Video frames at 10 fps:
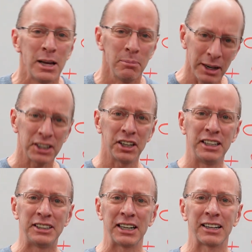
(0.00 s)
Make sure you
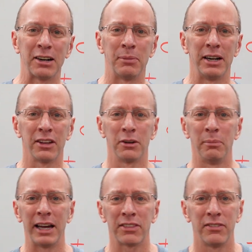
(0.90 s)
check out my other
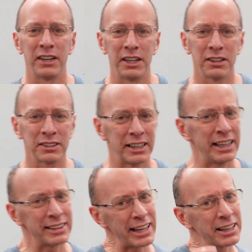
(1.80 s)
math videos and
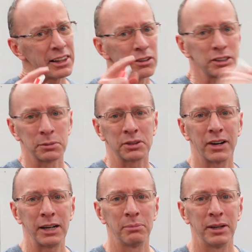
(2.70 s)
hit that little
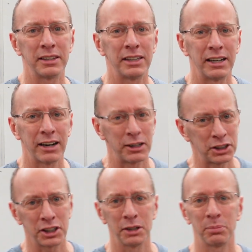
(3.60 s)
subscribe button there. I'd
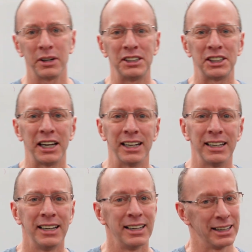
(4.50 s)
sure appreciate it
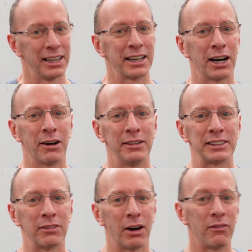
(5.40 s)
and like I always,
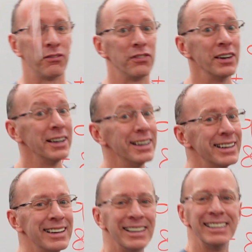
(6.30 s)
have a
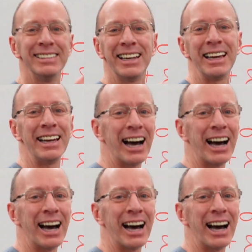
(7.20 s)
fun day.